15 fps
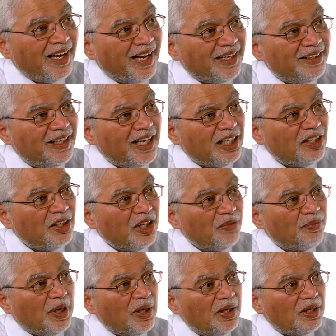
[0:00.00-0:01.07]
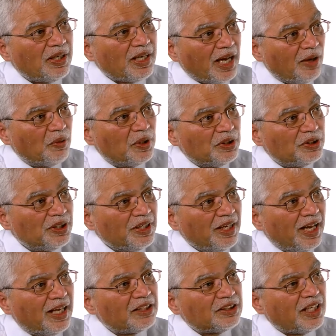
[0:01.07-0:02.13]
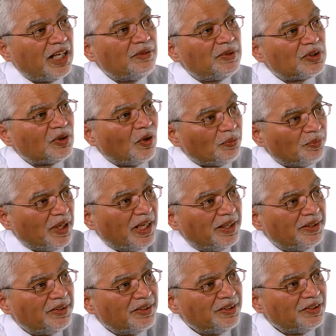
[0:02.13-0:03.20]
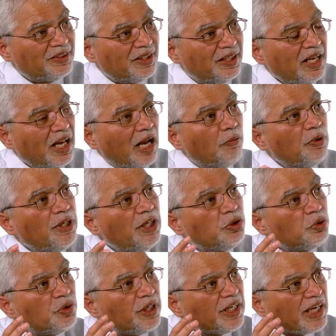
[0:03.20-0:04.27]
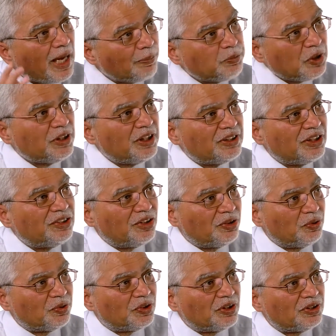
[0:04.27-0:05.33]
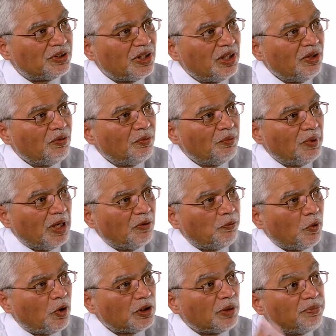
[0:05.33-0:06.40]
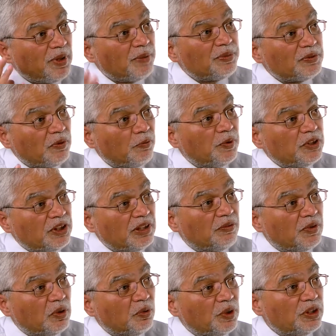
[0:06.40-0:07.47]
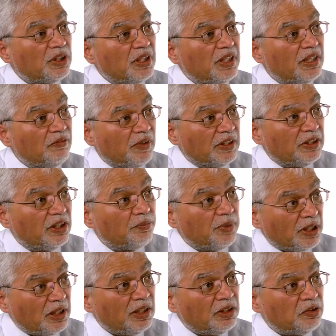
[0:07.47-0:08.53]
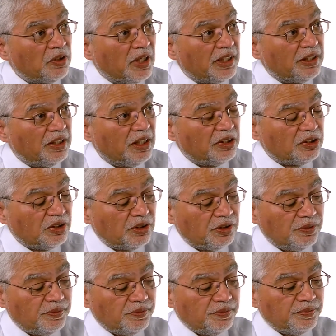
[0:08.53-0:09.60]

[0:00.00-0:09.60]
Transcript: and led by cowards as time has gone by? You see, and we need to recapture these institutions for the purpose for which they were originally invented, particularly the United Nations.